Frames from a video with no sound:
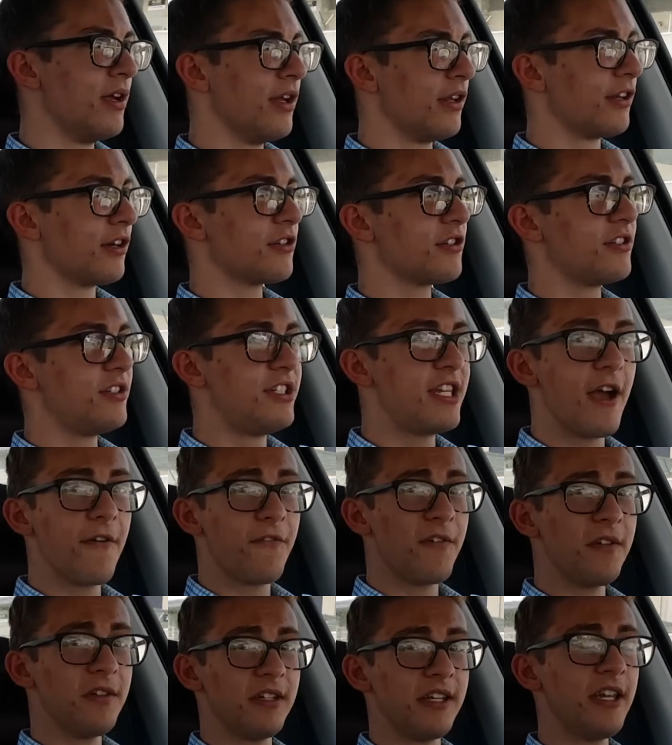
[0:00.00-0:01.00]
There's
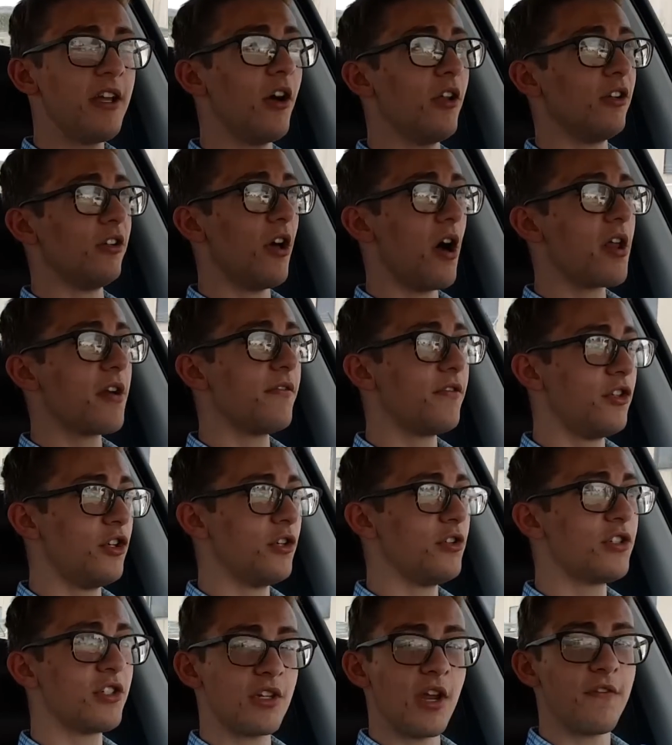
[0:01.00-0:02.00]
definitely a lot of
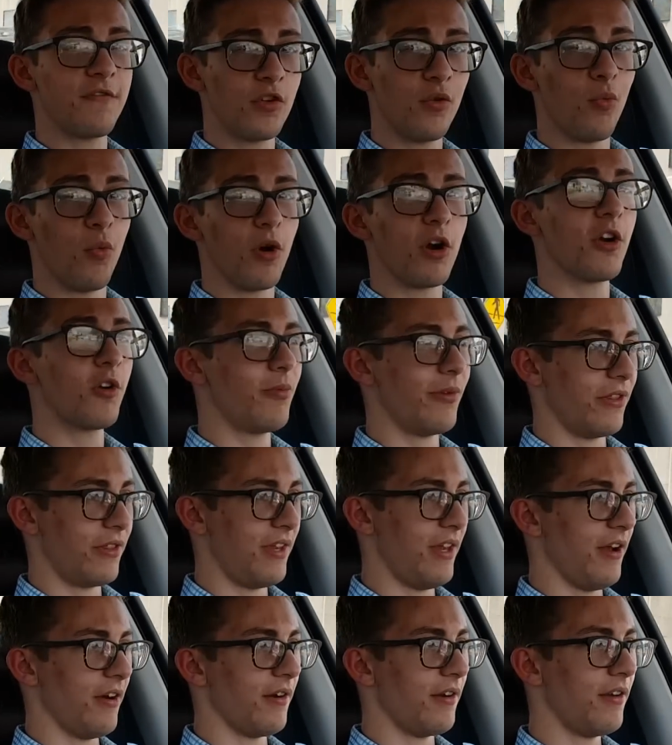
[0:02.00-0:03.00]
good stuff to work with
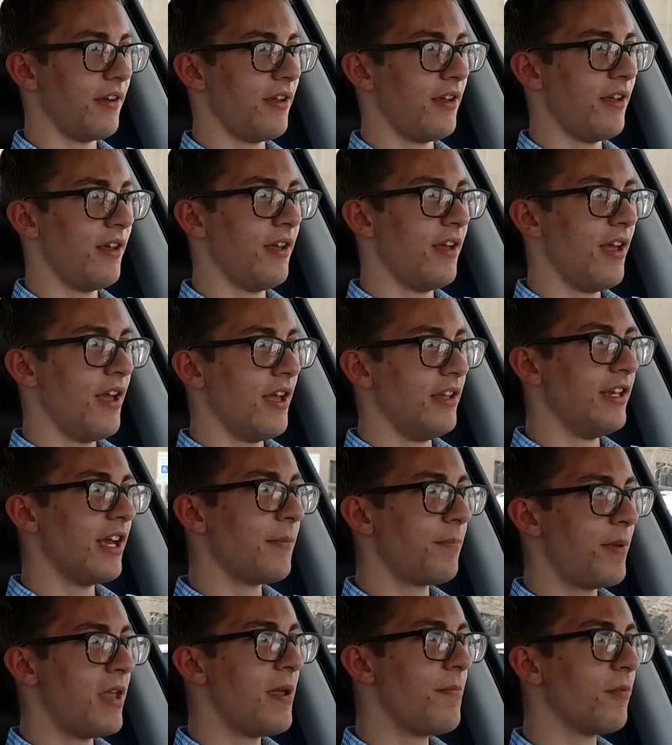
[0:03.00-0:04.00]
here.
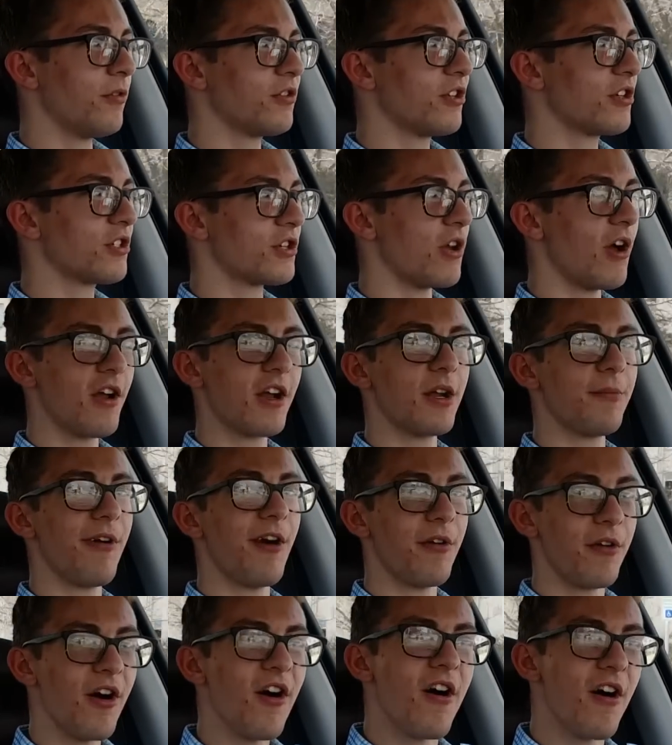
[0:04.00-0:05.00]
Yet people just talk
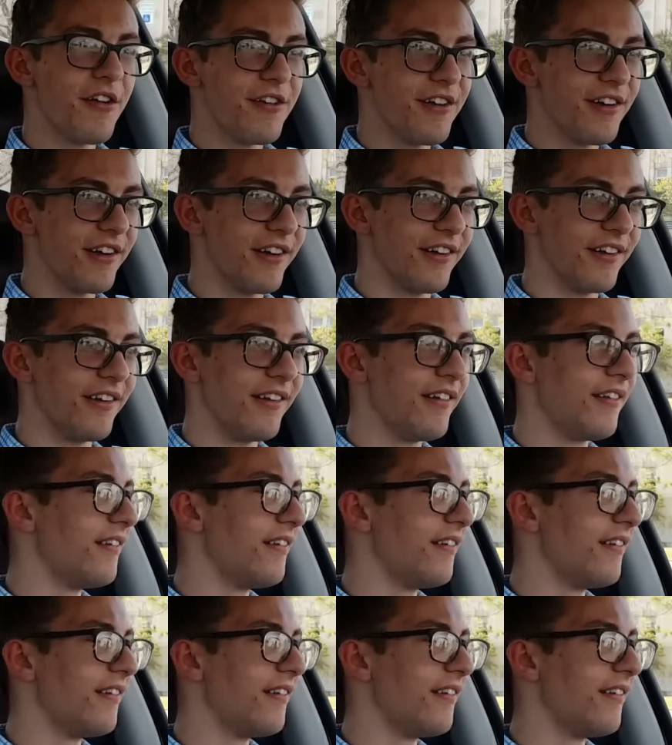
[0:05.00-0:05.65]
about Honda.